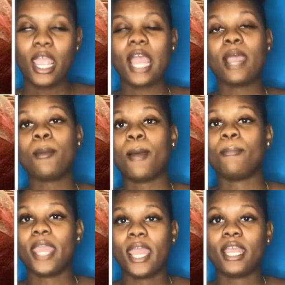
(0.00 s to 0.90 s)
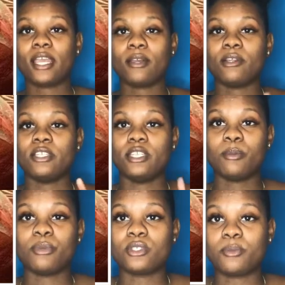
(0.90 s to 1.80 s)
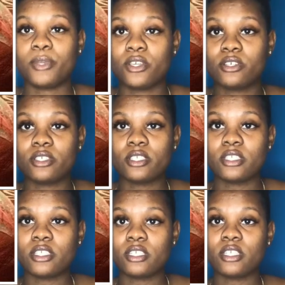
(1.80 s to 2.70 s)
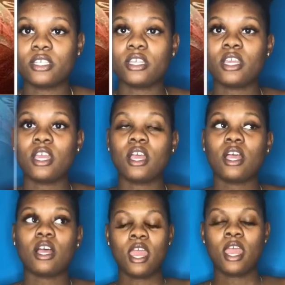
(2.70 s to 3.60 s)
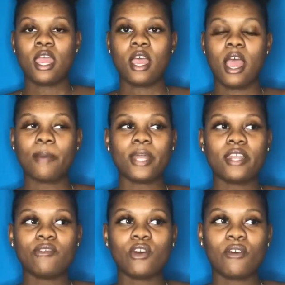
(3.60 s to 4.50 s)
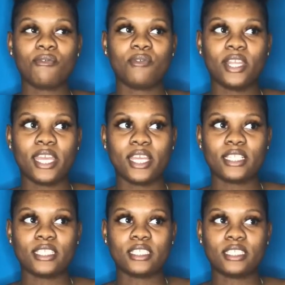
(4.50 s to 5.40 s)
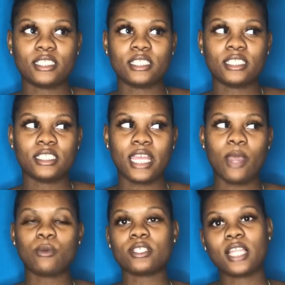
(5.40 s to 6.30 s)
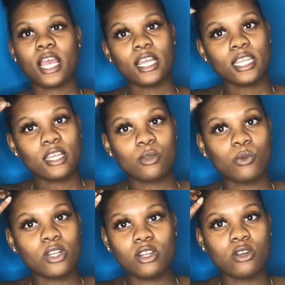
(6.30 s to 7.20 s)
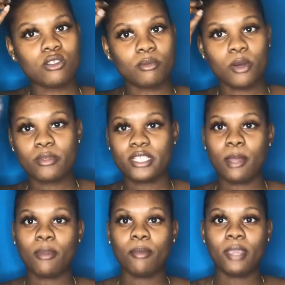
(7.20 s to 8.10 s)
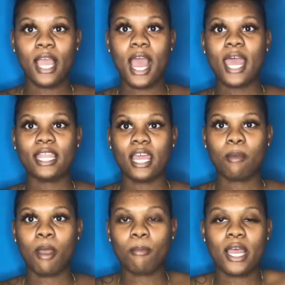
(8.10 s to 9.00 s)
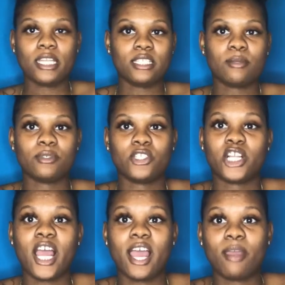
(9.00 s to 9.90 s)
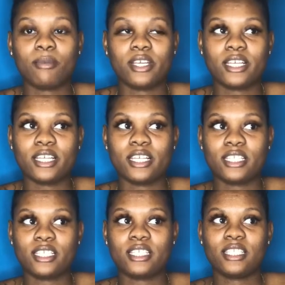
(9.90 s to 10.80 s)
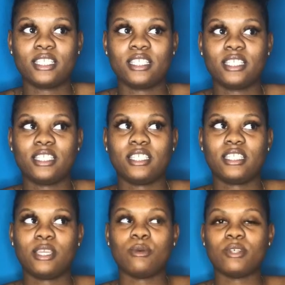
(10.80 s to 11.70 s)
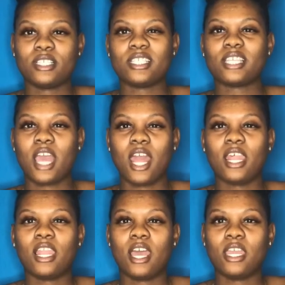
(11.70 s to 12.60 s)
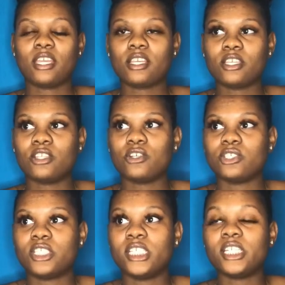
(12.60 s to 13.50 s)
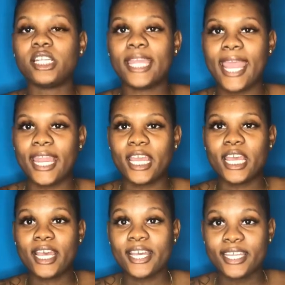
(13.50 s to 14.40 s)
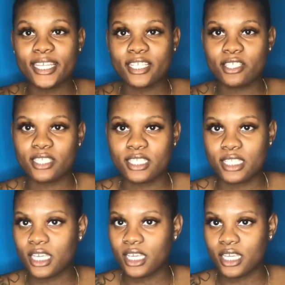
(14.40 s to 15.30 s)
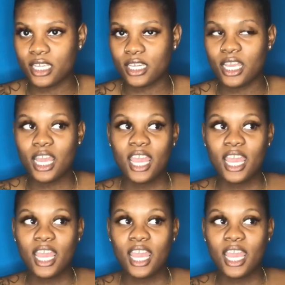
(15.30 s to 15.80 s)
I got my back dimples pierced. I'm not even going to flex. That was like another one of those moments that made me hot, like my body temperature hot, because it was kind of like, you know, she literally had to cut into the skin